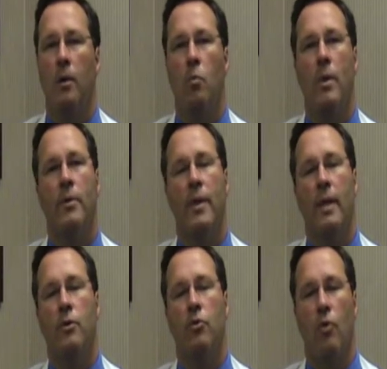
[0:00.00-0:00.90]
One thing
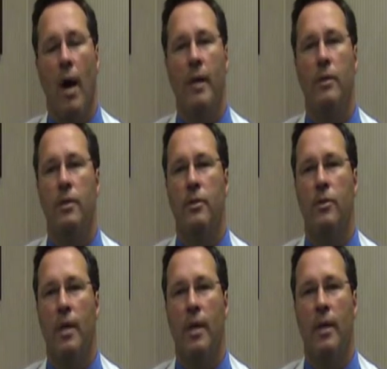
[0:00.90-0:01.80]
in trials
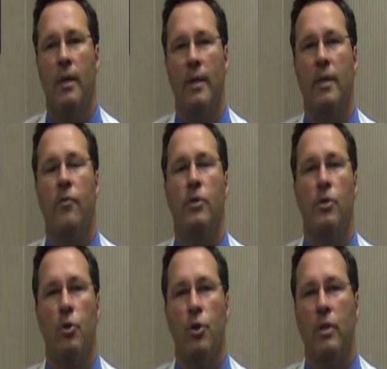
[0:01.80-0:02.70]
is a different
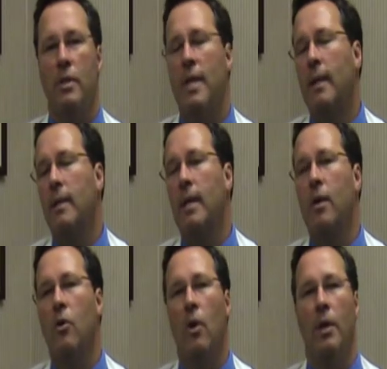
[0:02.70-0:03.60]
surgical technique
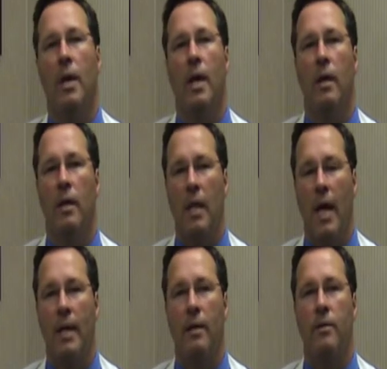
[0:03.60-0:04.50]
called
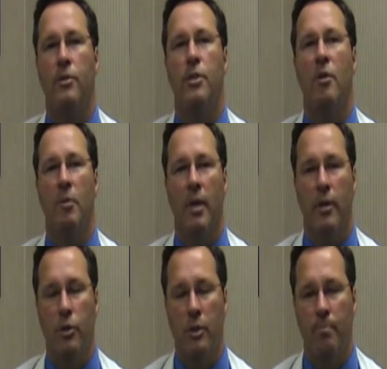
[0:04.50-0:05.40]
glottic
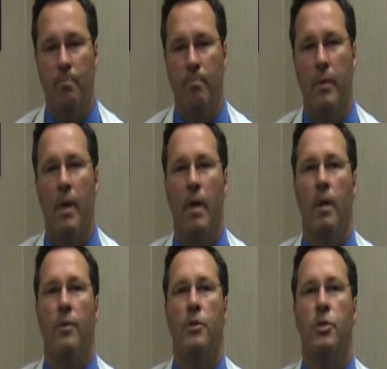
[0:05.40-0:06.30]
stimulation.
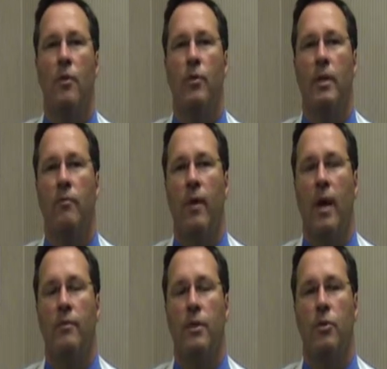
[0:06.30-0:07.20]
This generally
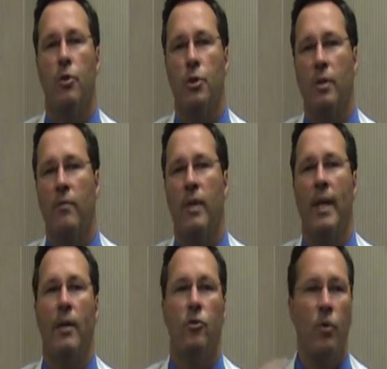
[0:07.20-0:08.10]
involves insertion of an
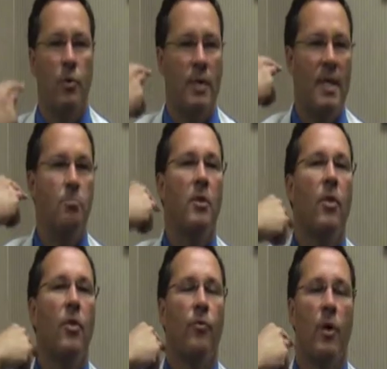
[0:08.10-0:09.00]
electrode deep in
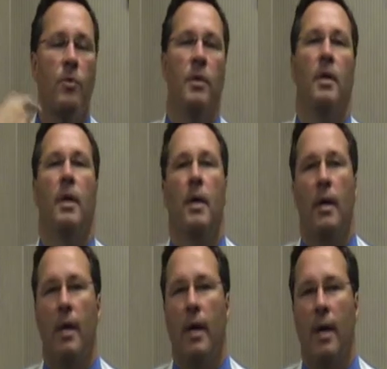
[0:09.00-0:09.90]
the throat.
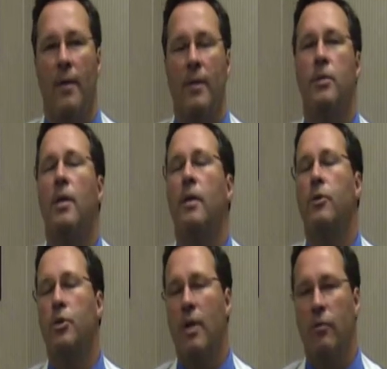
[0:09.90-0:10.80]
That's done
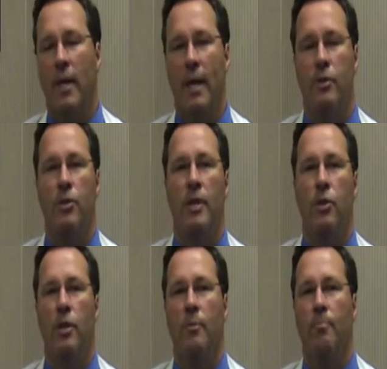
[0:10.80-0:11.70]
under general
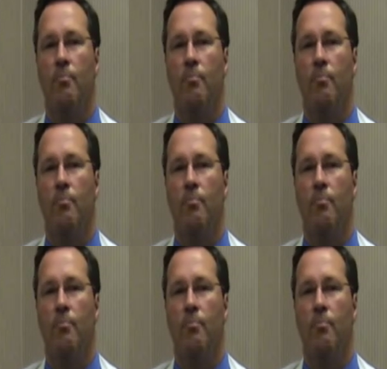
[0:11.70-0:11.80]
anesthesia.